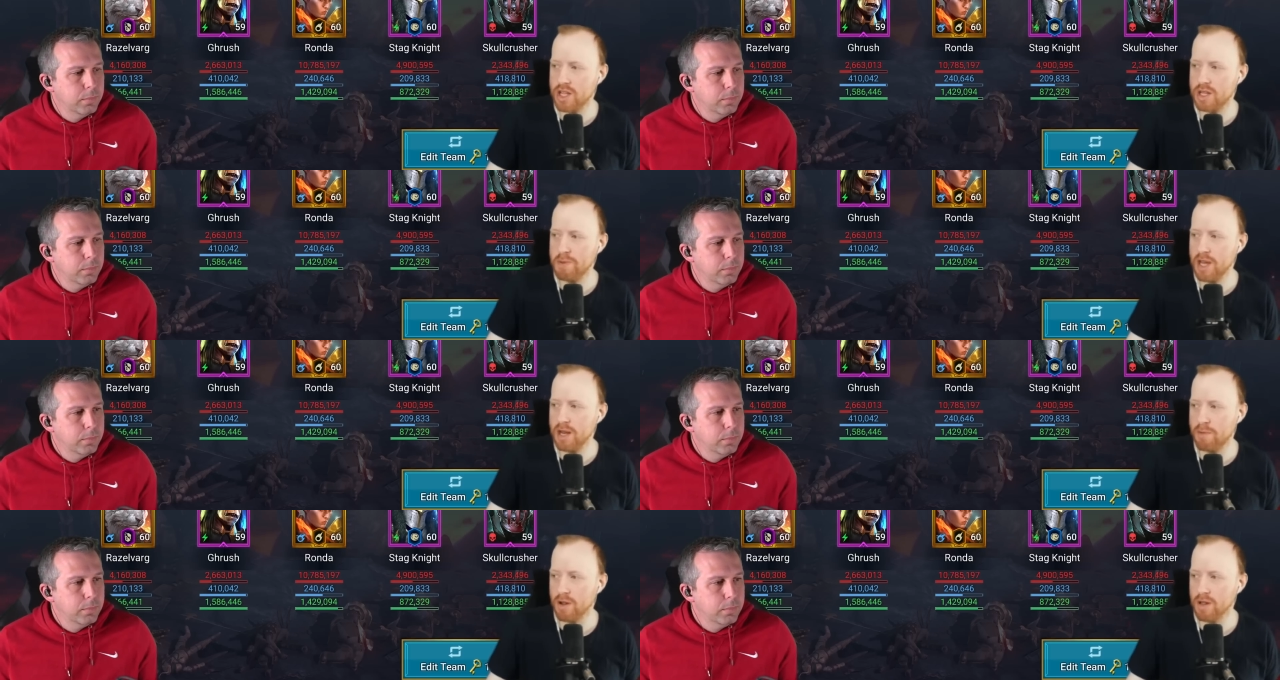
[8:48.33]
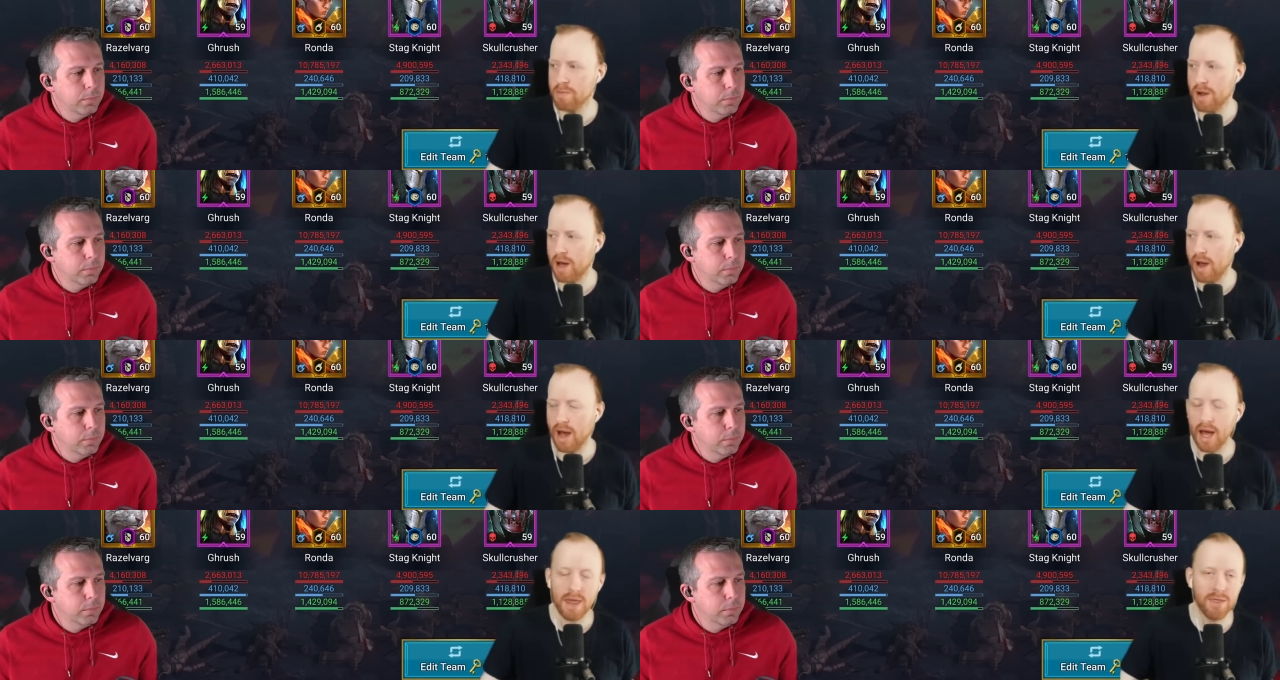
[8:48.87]
Speaker 1: the speed multiplier.
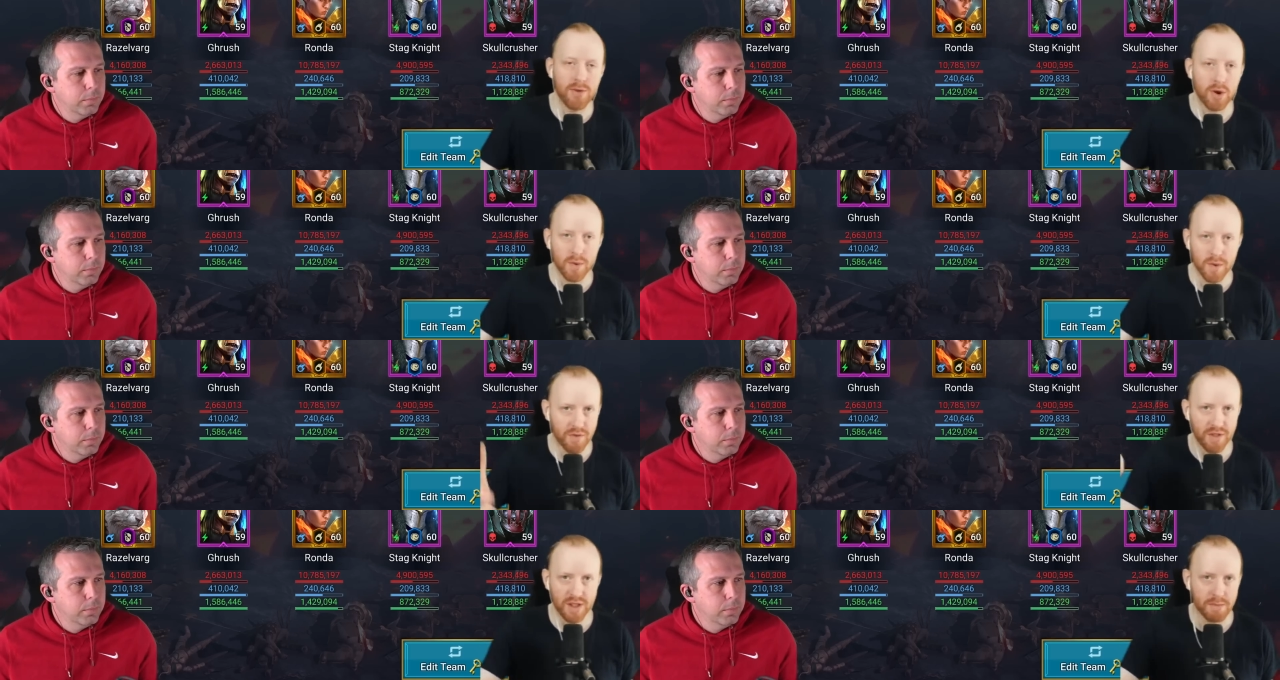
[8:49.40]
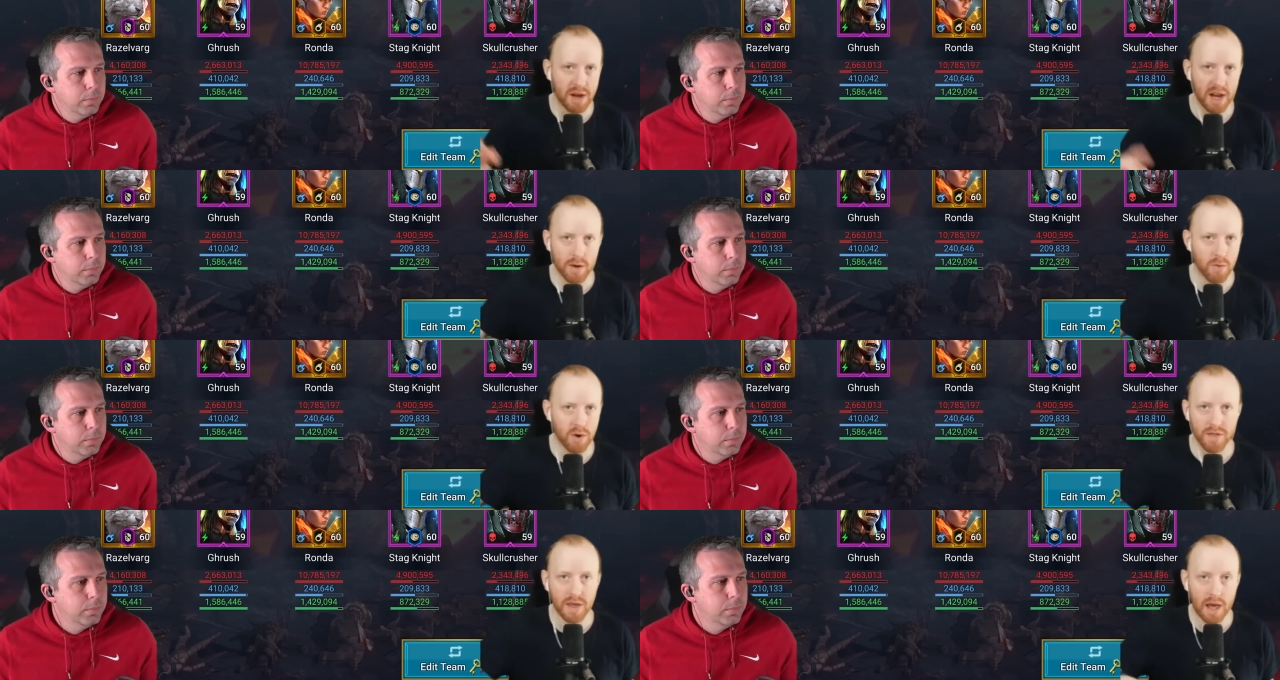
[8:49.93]
I thought it was for something like
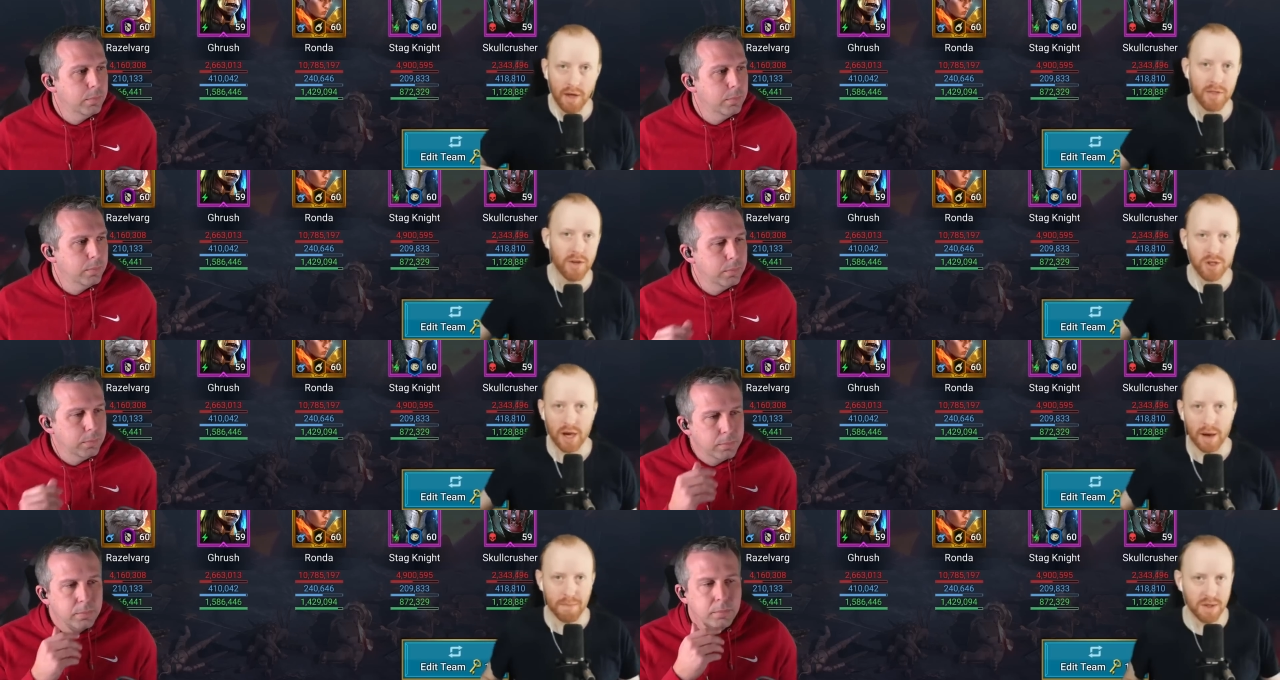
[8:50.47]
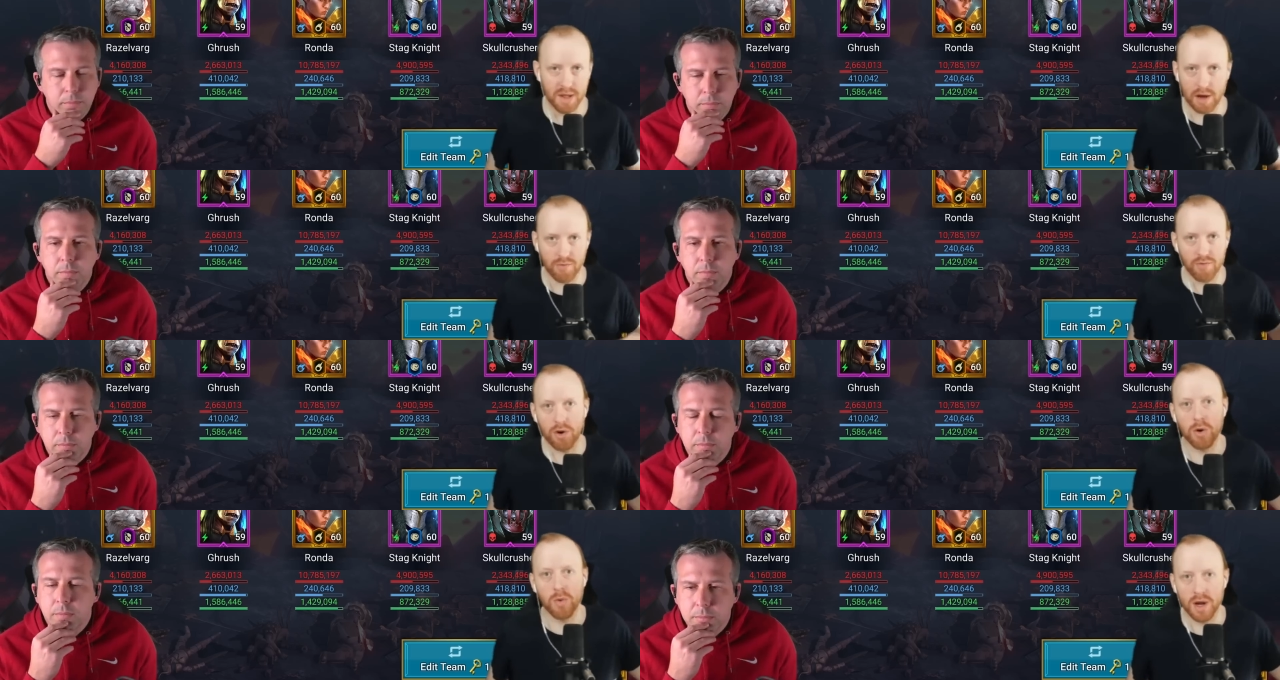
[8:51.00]
one of the other champions, like
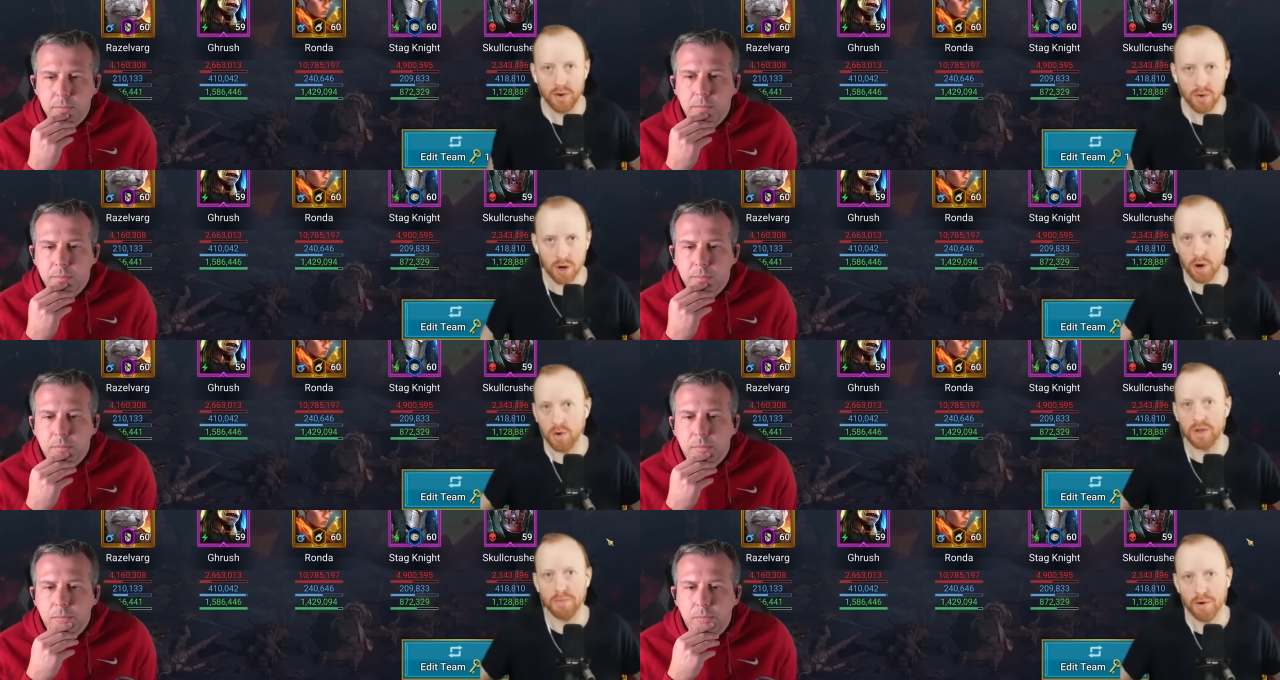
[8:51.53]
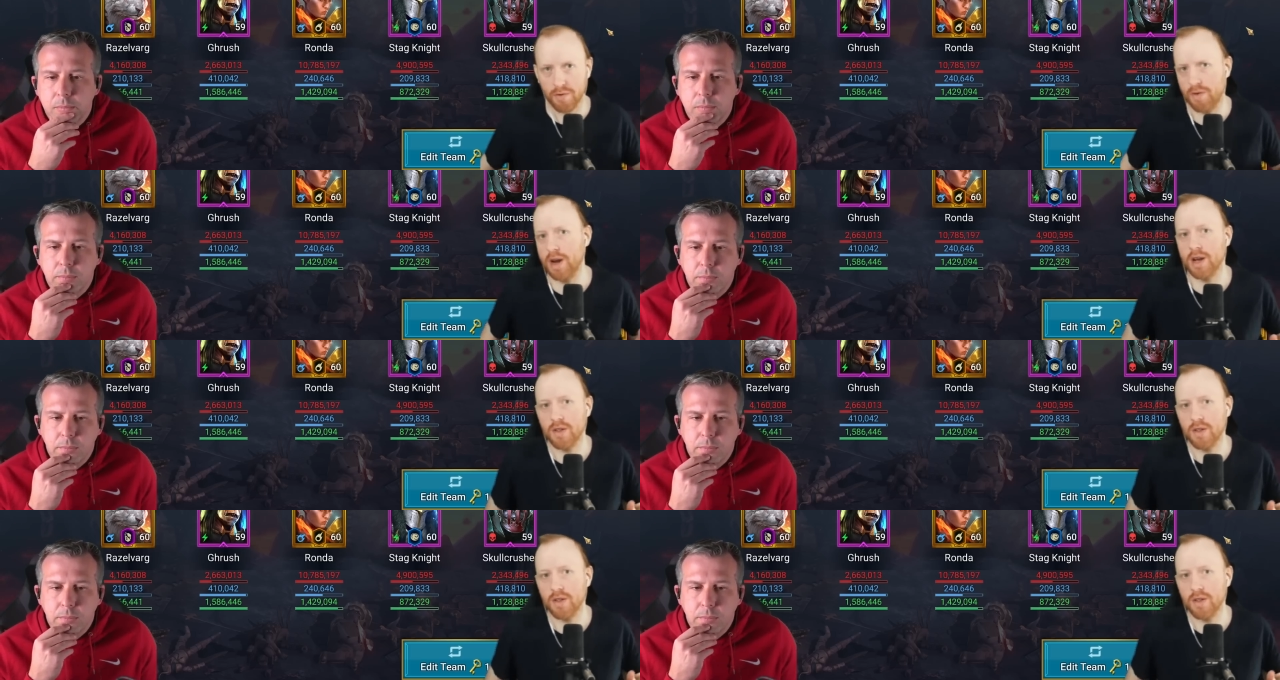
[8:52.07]
Rowan or Ghostborn, right?